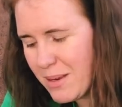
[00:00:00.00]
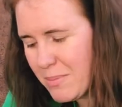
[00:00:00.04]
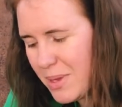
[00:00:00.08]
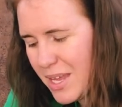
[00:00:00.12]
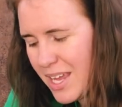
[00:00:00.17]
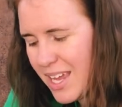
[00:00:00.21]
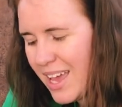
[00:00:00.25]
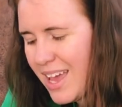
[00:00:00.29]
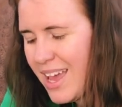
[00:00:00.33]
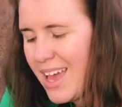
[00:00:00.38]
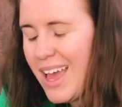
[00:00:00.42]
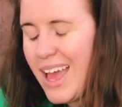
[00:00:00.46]

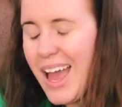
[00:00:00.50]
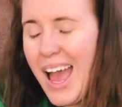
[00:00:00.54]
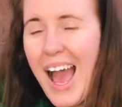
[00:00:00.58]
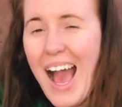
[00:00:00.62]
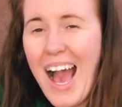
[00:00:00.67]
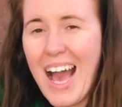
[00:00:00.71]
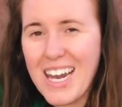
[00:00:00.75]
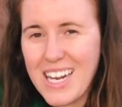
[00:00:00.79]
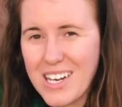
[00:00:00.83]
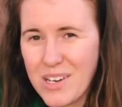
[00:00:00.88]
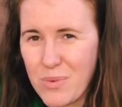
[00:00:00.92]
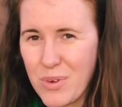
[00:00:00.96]
me
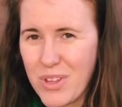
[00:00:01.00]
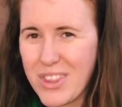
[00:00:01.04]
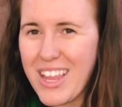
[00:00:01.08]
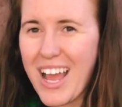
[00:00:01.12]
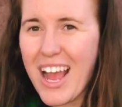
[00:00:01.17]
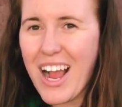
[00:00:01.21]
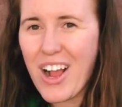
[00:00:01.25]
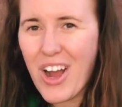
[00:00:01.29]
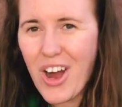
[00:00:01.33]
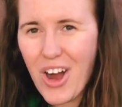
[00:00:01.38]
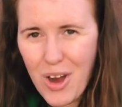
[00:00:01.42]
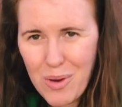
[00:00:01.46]
added with
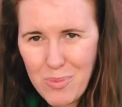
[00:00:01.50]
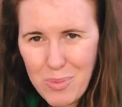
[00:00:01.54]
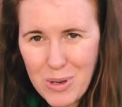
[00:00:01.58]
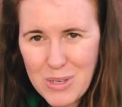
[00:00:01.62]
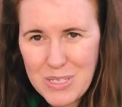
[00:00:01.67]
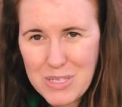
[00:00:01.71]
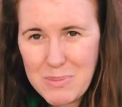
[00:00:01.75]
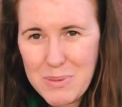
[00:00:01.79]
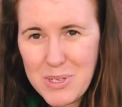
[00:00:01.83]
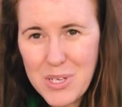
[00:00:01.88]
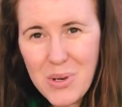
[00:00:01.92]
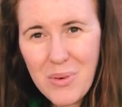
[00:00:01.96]
that
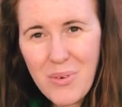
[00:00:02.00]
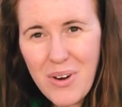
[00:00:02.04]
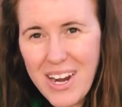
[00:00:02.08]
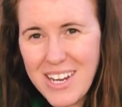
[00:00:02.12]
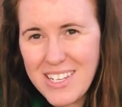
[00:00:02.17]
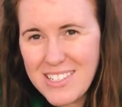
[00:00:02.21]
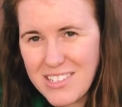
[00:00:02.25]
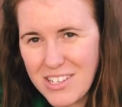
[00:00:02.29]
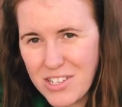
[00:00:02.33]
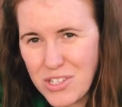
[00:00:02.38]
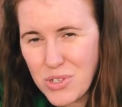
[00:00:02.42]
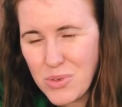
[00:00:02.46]
compost manure I
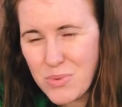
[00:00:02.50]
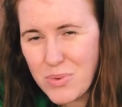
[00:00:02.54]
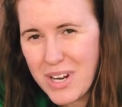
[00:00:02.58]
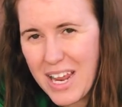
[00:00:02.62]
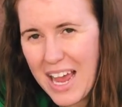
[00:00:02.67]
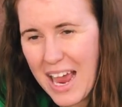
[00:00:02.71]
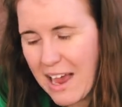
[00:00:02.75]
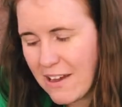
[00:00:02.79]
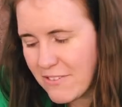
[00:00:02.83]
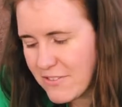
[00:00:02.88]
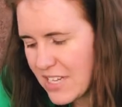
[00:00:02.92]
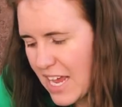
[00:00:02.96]
said you would
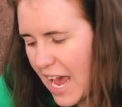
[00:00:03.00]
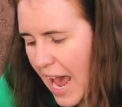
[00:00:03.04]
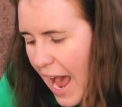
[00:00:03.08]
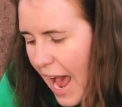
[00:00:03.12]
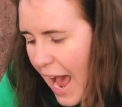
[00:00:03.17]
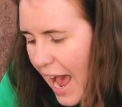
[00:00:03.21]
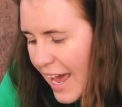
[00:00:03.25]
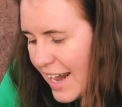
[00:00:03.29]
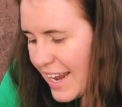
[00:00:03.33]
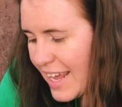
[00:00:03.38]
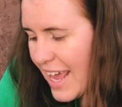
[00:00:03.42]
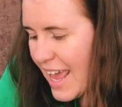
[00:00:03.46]
have to
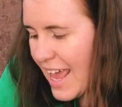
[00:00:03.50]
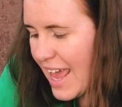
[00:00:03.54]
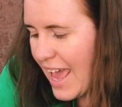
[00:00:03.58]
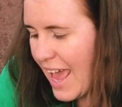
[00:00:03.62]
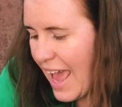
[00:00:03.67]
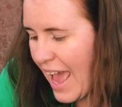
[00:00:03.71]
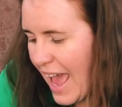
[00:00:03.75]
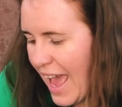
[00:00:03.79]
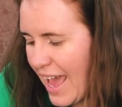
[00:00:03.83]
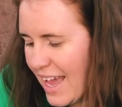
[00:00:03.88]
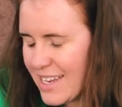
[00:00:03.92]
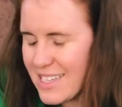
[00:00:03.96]
add
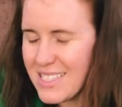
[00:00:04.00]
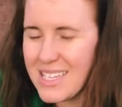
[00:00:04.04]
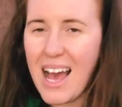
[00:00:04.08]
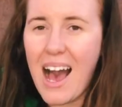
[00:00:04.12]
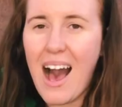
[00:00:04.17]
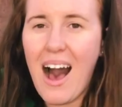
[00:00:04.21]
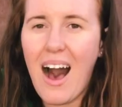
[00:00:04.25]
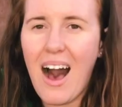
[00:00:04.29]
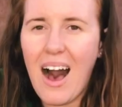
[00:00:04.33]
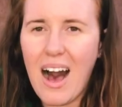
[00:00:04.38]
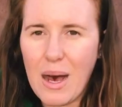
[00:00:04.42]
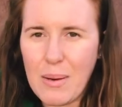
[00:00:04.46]
and
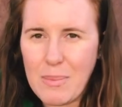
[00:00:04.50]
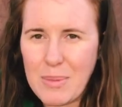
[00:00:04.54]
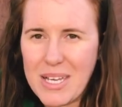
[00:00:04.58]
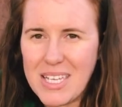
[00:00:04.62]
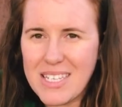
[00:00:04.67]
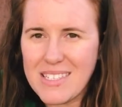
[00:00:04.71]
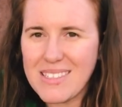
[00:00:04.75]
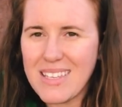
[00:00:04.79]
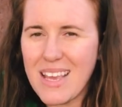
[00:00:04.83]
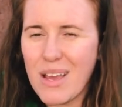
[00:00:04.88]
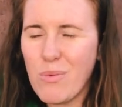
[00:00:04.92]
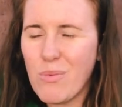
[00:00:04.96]

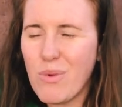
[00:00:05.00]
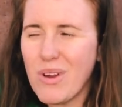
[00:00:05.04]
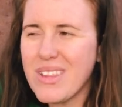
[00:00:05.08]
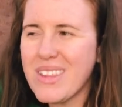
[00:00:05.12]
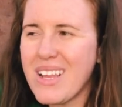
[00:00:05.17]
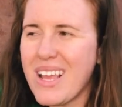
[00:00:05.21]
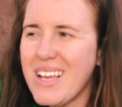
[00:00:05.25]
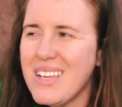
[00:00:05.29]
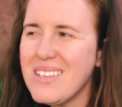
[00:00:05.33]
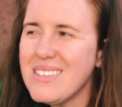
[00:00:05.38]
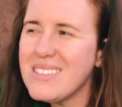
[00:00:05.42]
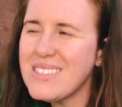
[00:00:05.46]
humus. And when
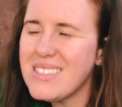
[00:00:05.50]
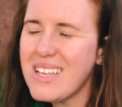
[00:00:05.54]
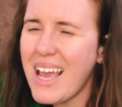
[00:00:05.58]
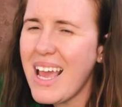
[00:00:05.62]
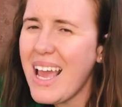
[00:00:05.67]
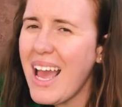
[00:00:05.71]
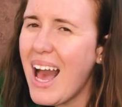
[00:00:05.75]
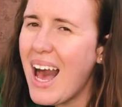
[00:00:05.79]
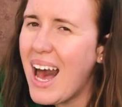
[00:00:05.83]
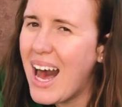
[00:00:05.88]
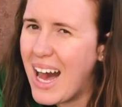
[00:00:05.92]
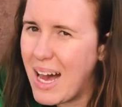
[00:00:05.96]
they say
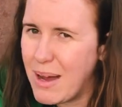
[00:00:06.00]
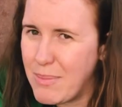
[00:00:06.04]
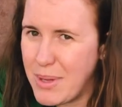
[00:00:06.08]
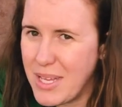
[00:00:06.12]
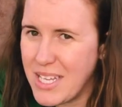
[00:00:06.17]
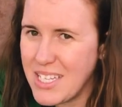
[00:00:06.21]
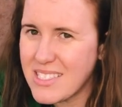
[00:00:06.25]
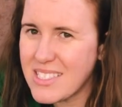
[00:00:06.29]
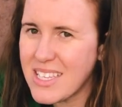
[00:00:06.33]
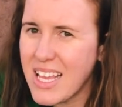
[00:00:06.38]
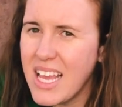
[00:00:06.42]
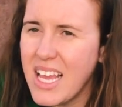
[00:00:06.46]

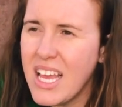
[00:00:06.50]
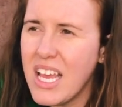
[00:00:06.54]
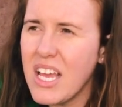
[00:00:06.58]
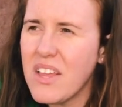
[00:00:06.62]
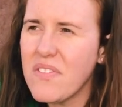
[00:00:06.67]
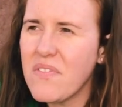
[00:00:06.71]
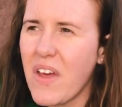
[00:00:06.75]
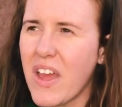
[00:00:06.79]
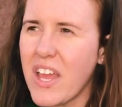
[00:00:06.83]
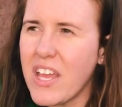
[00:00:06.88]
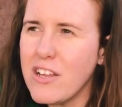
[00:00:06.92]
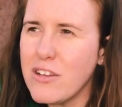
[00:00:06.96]
humus,
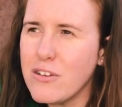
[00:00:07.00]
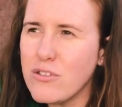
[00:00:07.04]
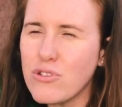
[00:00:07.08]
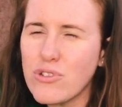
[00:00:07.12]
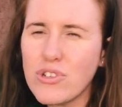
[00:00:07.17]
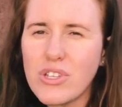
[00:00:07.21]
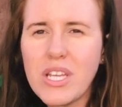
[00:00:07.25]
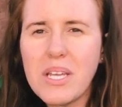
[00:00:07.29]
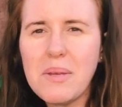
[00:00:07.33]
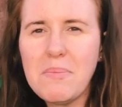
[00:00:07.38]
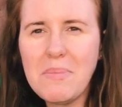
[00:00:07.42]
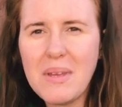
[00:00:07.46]
they
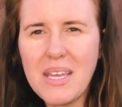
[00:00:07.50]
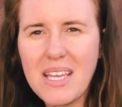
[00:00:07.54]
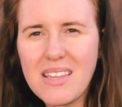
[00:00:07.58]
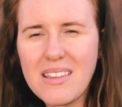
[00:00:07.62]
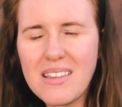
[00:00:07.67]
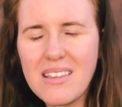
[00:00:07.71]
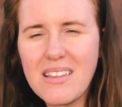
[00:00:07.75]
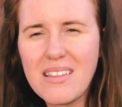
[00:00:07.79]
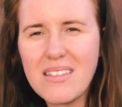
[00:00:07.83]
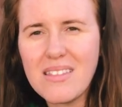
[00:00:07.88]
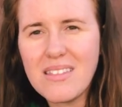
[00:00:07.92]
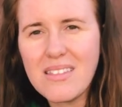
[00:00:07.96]
usually mean
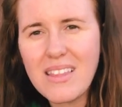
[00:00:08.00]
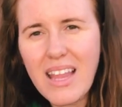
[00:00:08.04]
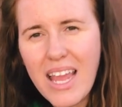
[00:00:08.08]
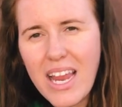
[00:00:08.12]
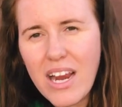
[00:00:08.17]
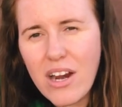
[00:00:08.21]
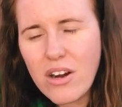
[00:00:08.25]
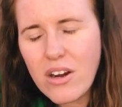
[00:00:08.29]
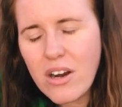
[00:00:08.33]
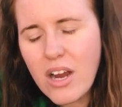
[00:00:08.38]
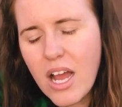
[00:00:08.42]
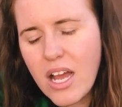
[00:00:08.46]
the
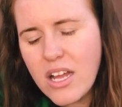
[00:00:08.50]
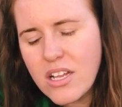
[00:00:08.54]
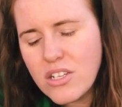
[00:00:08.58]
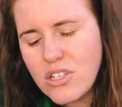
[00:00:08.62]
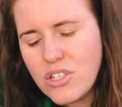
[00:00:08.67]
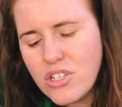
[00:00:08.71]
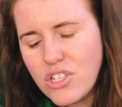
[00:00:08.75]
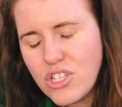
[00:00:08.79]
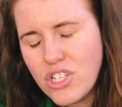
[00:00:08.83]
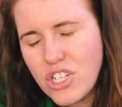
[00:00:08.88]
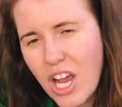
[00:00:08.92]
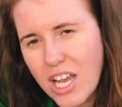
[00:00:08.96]
layer
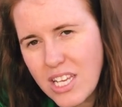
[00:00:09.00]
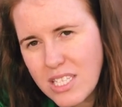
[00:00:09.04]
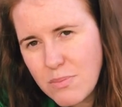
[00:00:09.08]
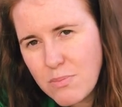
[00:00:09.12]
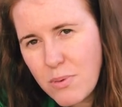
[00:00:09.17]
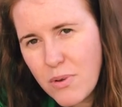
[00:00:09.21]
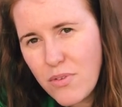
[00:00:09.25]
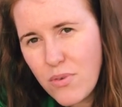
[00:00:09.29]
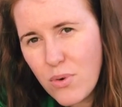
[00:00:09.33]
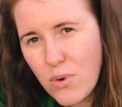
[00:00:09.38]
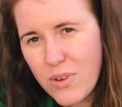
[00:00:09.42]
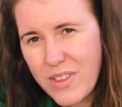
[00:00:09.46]
just
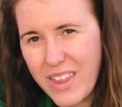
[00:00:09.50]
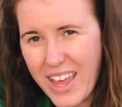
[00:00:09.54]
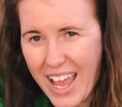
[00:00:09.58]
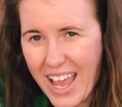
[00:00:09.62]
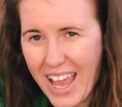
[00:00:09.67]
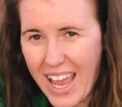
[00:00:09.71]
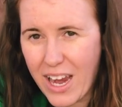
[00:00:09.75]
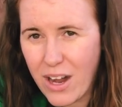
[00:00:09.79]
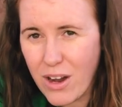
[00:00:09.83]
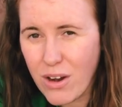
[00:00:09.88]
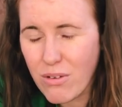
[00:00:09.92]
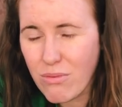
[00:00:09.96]
before the
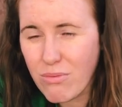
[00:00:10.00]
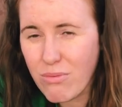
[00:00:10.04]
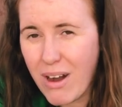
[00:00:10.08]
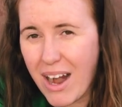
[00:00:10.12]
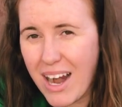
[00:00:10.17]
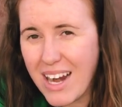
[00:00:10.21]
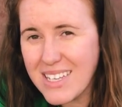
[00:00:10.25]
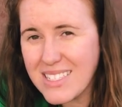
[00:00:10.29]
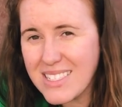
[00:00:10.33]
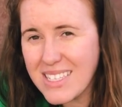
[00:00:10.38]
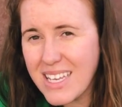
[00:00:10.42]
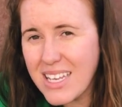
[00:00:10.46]
A
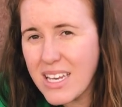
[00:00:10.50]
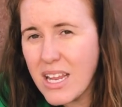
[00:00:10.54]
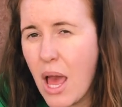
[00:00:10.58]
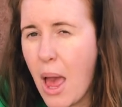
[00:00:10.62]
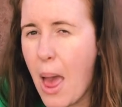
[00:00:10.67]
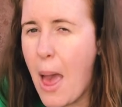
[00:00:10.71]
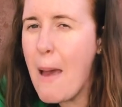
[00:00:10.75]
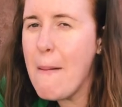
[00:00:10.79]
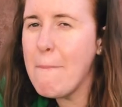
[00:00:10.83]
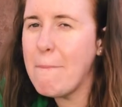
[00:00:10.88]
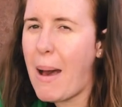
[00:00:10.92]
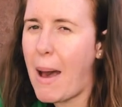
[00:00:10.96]
horizon,
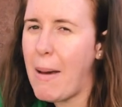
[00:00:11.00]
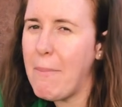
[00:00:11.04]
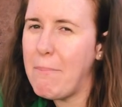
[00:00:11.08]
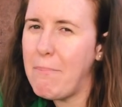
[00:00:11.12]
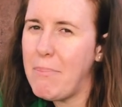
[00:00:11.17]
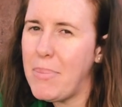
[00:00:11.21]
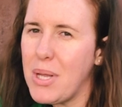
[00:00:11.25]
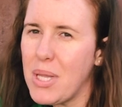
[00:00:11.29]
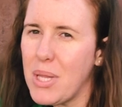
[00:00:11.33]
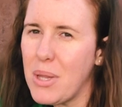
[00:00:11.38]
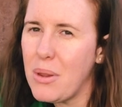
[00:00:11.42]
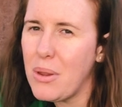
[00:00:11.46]
but
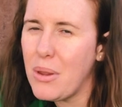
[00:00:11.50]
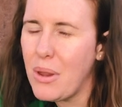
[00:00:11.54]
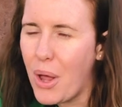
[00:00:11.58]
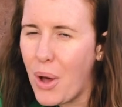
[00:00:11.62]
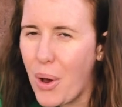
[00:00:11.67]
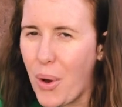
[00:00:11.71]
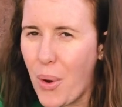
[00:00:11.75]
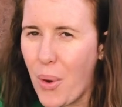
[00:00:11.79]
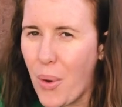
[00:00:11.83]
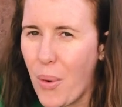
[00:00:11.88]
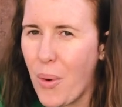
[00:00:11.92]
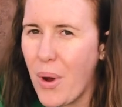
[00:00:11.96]

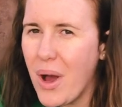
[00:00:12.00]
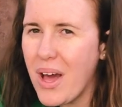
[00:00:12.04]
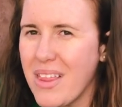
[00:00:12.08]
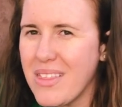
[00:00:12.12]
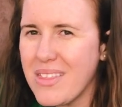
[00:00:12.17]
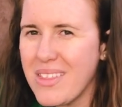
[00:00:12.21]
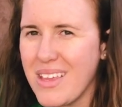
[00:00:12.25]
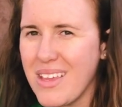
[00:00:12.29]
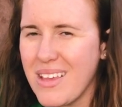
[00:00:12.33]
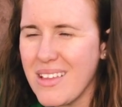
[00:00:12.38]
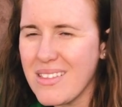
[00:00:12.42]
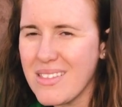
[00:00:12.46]
below
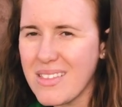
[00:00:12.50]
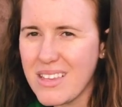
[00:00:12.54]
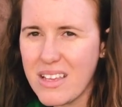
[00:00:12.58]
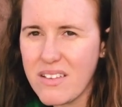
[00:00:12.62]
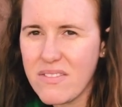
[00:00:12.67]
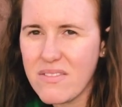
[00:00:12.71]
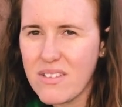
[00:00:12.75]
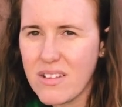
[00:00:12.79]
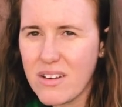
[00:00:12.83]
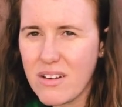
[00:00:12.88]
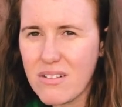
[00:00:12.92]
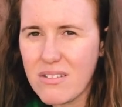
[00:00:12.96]
the
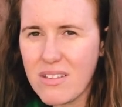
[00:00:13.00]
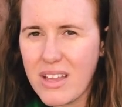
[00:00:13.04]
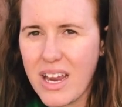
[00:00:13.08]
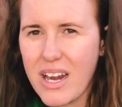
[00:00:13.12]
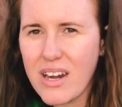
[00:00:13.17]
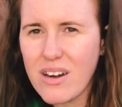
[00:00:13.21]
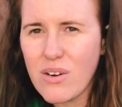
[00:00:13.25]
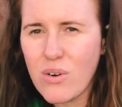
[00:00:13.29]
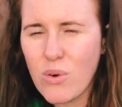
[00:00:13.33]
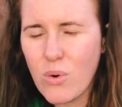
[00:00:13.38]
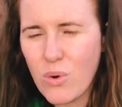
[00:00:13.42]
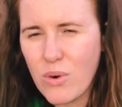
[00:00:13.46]
leaf litter
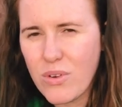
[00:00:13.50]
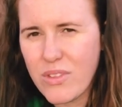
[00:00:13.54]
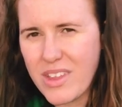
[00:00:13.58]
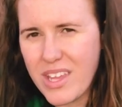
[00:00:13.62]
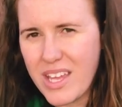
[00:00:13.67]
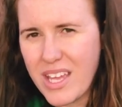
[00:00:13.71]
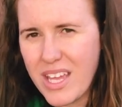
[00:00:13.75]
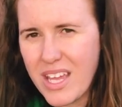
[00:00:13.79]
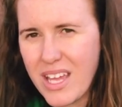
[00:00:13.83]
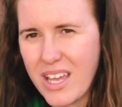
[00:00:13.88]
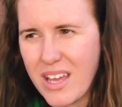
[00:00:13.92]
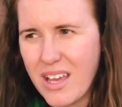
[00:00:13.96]
layer or
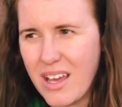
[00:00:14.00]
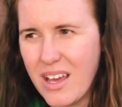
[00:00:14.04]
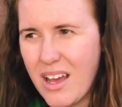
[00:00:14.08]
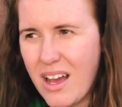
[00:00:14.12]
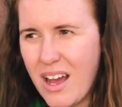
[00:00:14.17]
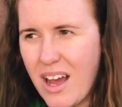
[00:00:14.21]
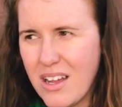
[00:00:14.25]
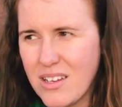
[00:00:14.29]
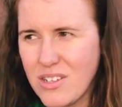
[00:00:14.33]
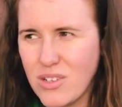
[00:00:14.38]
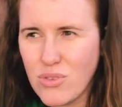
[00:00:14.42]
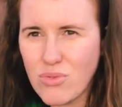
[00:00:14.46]
the
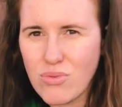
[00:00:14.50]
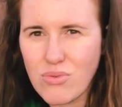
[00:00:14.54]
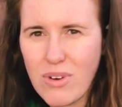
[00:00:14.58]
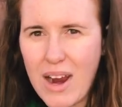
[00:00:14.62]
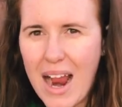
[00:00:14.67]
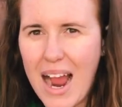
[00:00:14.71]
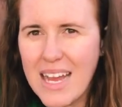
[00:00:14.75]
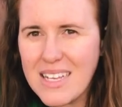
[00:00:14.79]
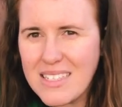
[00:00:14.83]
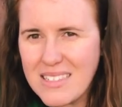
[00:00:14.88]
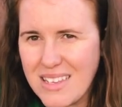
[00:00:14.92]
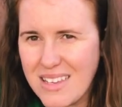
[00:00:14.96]

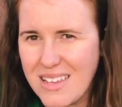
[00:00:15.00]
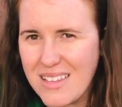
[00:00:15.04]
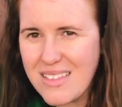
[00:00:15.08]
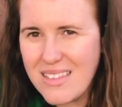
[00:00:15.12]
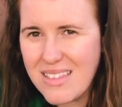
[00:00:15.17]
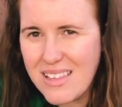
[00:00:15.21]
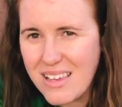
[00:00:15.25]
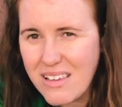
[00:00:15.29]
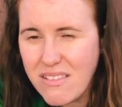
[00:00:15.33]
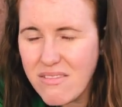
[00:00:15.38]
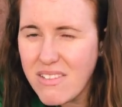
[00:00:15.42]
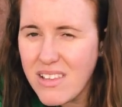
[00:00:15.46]
grassy
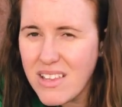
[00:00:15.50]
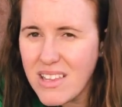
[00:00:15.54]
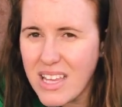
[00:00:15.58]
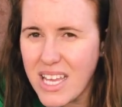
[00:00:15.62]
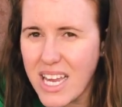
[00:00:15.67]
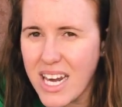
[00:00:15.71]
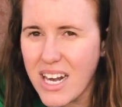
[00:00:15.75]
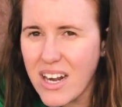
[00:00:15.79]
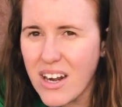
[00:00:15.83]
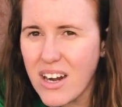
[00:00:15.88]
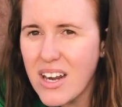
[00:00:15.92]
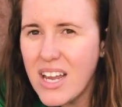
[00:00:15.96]
leafy
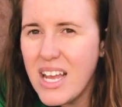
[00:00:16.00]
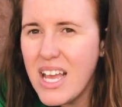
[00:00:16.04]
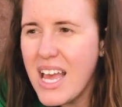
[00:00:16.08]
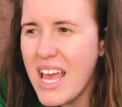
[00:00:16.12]
layer.